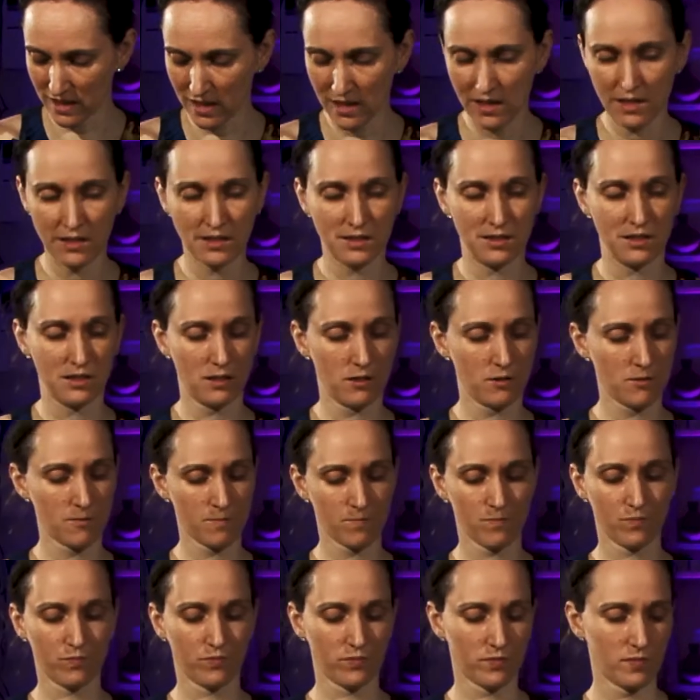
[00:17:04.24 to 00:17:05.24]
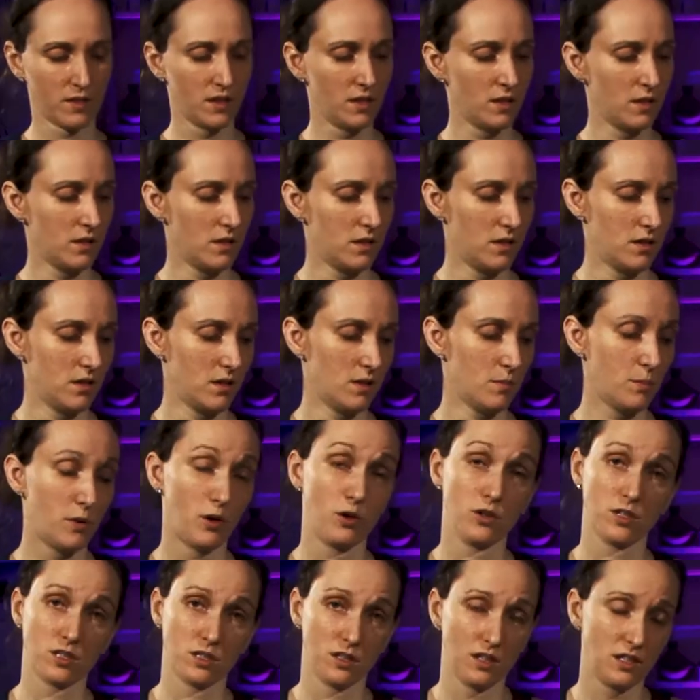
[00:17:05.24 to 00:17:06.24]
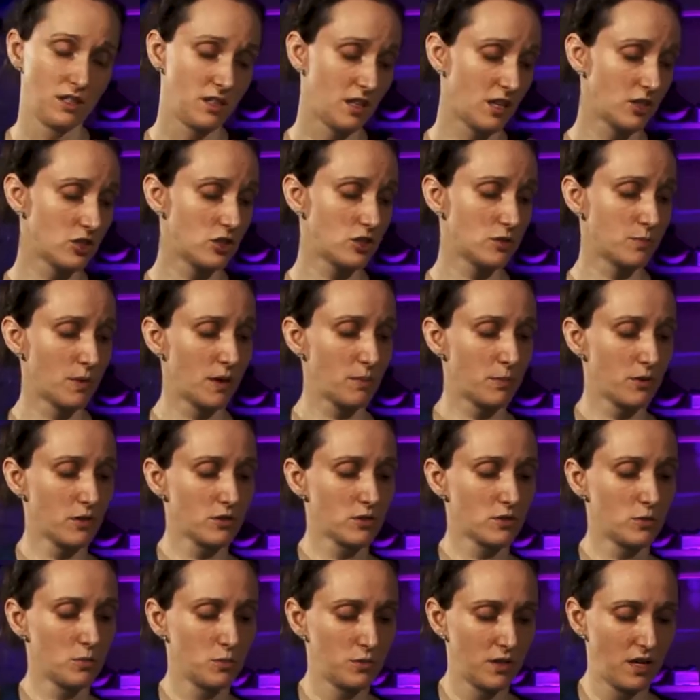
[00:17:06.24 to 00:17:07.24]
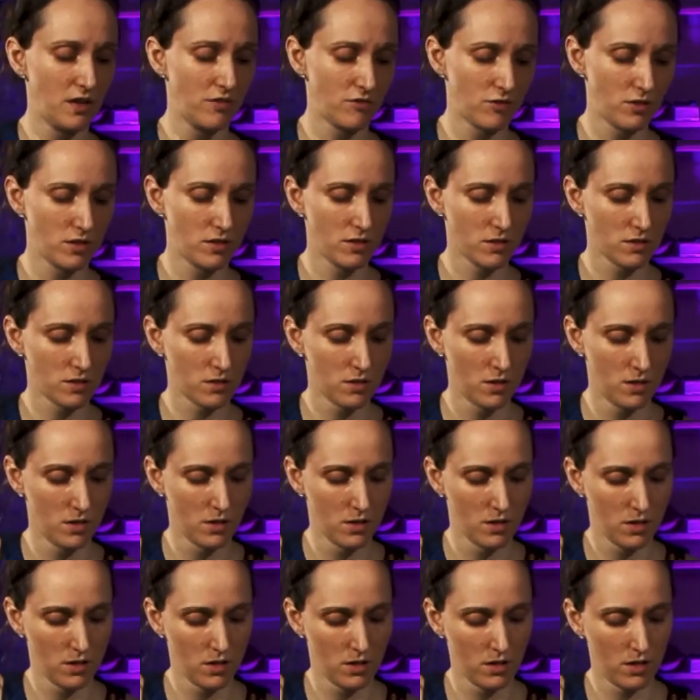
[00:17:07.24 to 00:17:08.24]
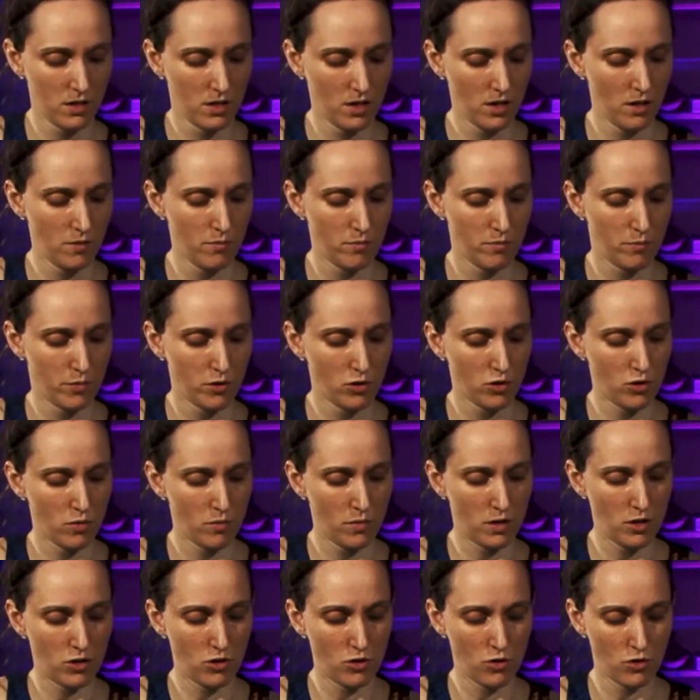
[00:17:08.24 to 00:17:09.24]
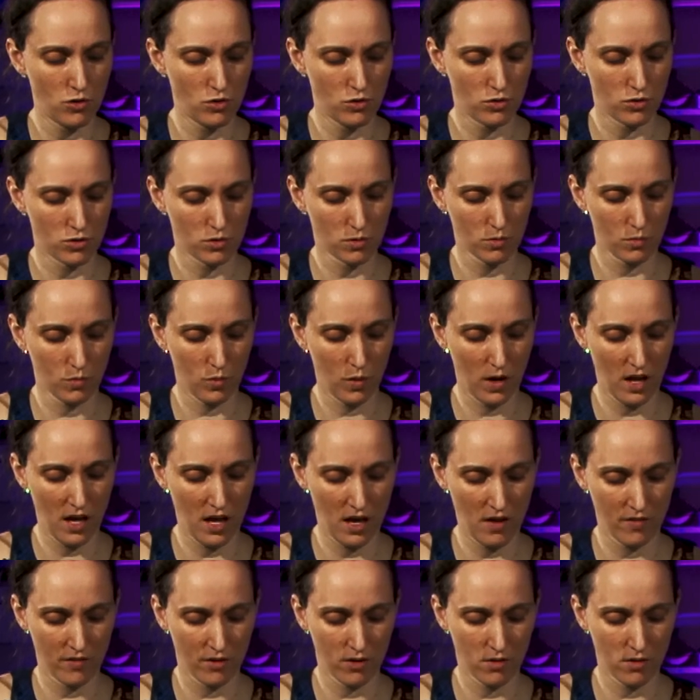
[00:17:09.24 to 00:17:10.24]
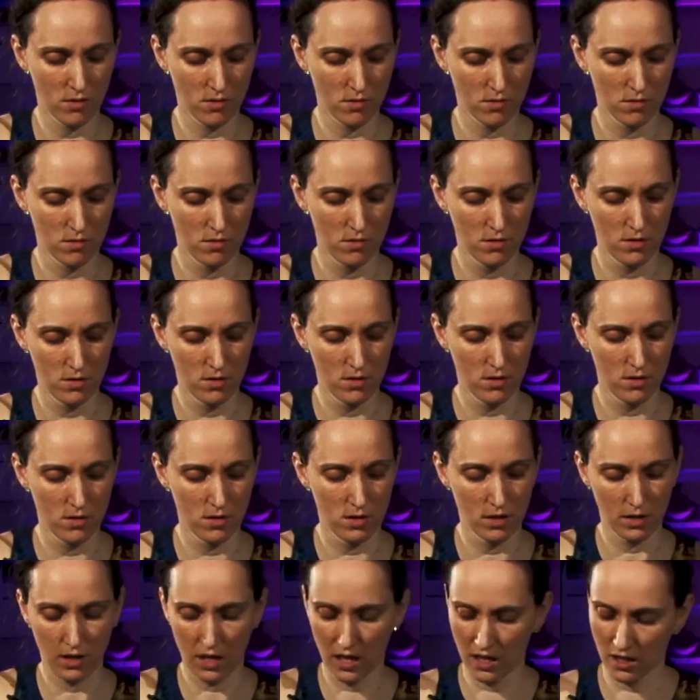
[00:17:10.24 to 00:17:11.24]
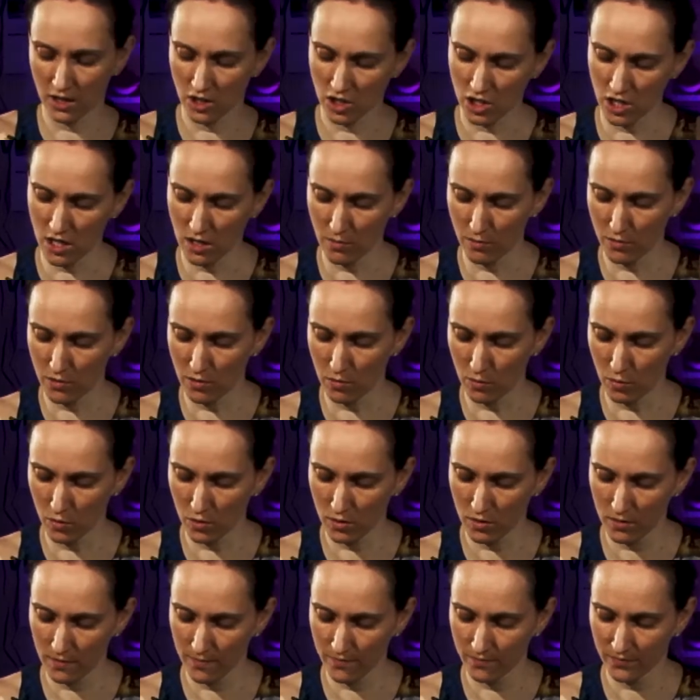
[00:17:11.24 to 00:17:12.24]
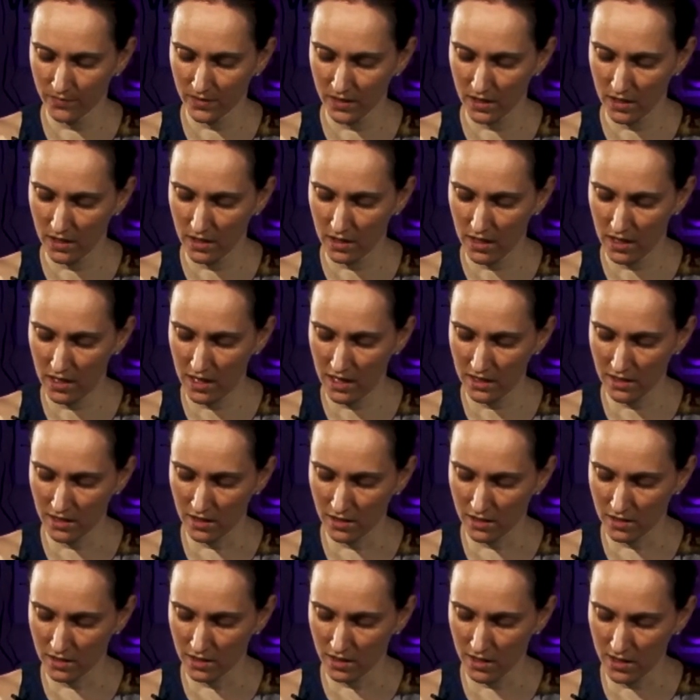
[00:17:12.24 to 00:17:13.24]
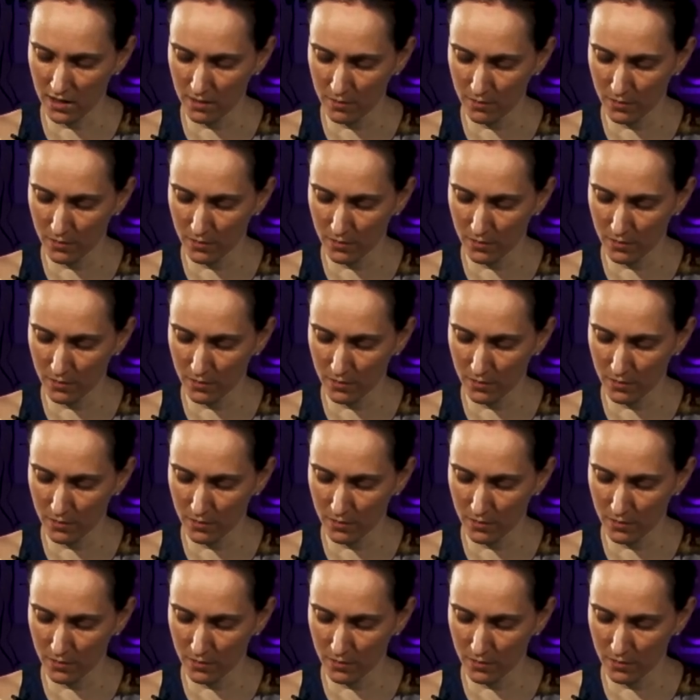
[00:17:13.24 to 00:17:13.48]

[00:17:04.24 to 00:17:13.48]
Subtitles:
easier. Personally, that's just my personal preference. But you may use whatever kind of shape you want. Add the slip.